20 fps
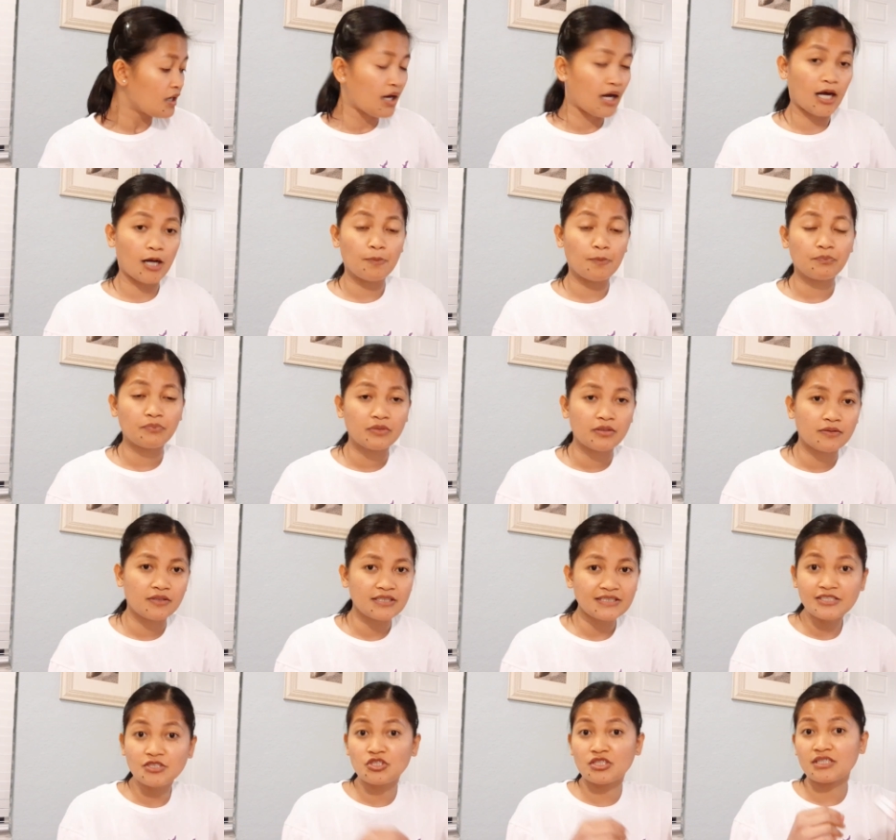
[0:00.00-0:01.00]
um,
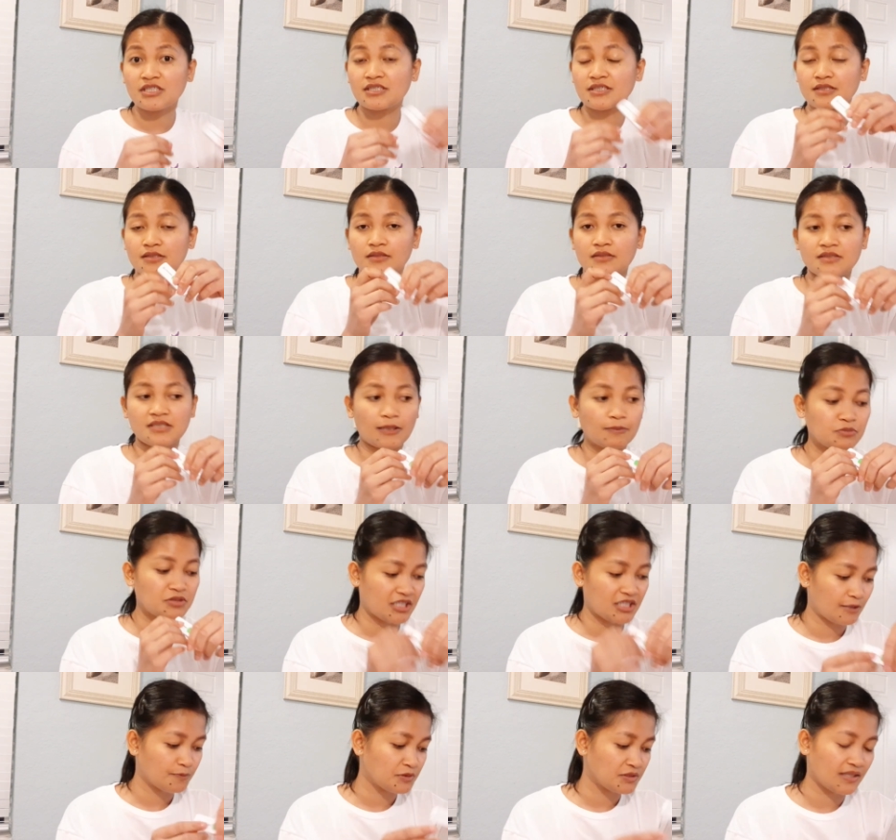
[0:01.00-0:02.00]
this is just some
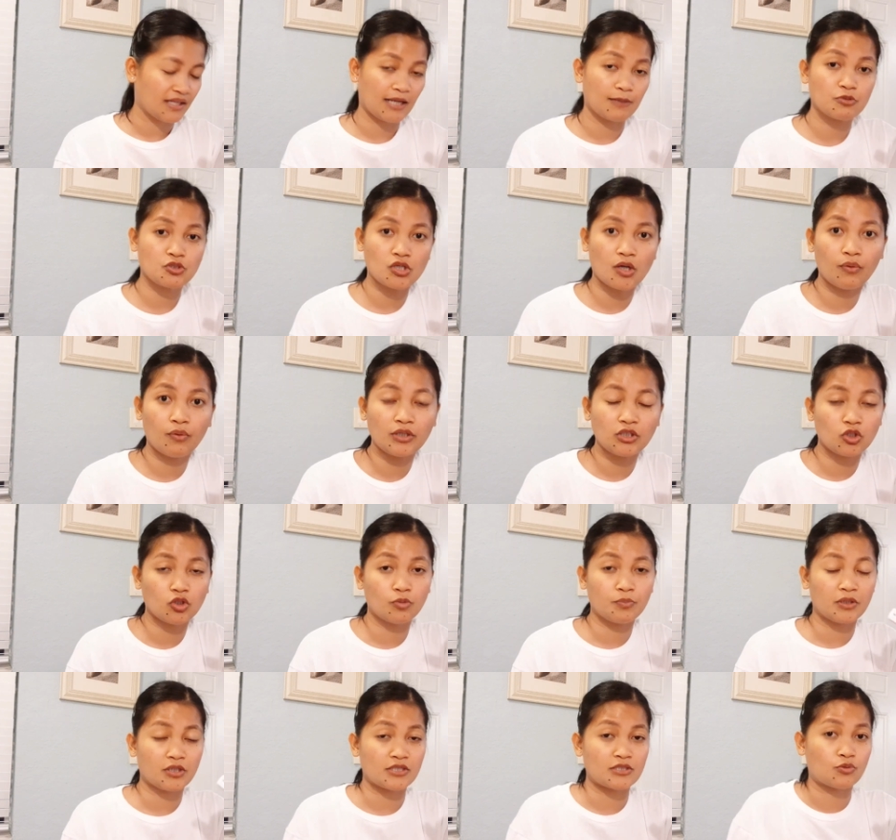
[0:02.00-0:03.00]
tips that I'm showing you
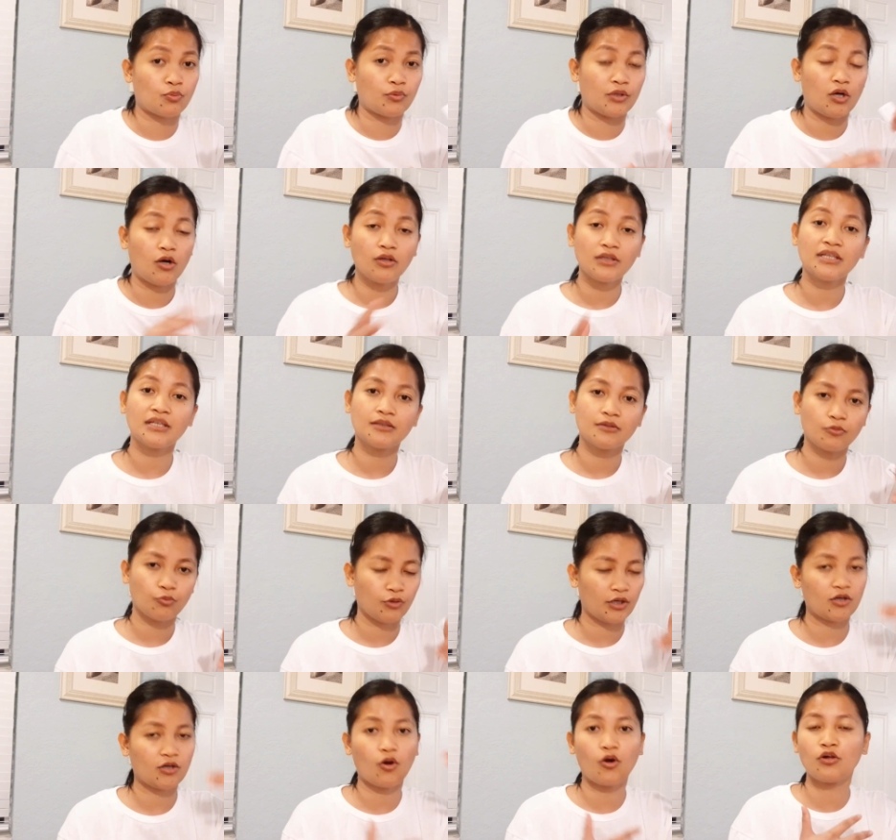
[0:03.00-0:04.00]
because we all
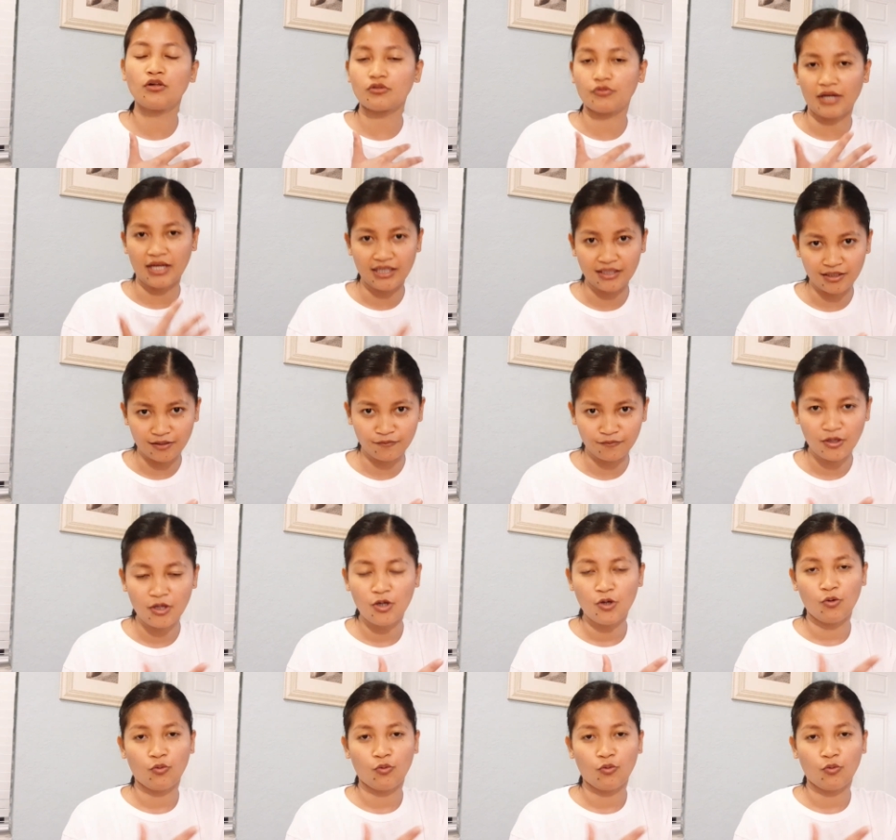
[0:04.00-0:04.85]
we are all creative.